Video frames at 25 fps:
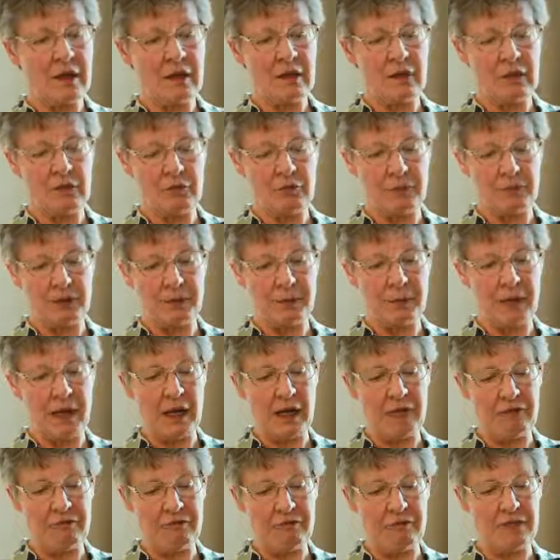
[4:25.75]
It was
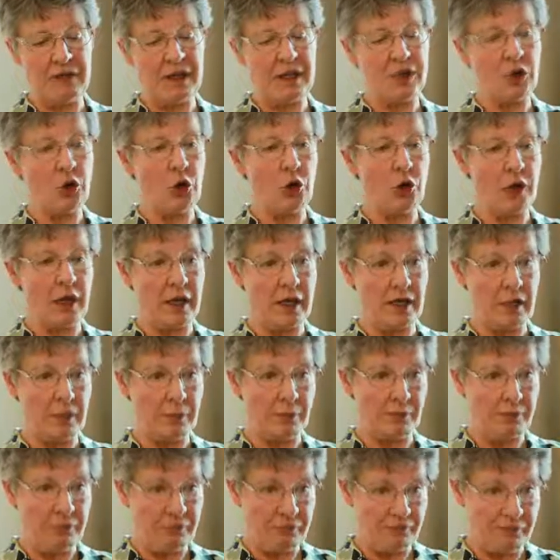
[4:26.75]
by Fred Hoyle, a
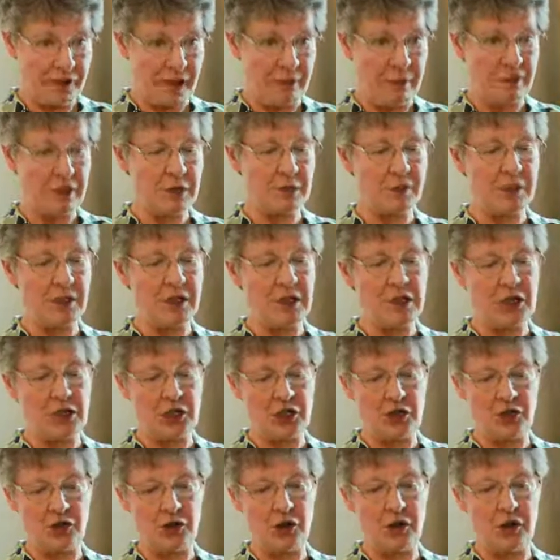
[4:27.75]
famous
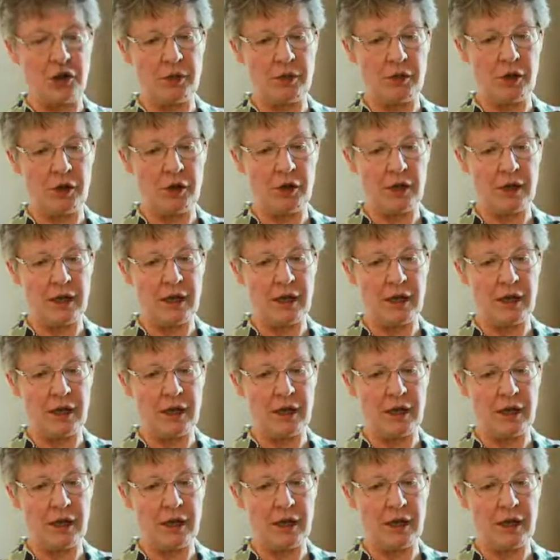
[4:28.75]
British astronomer,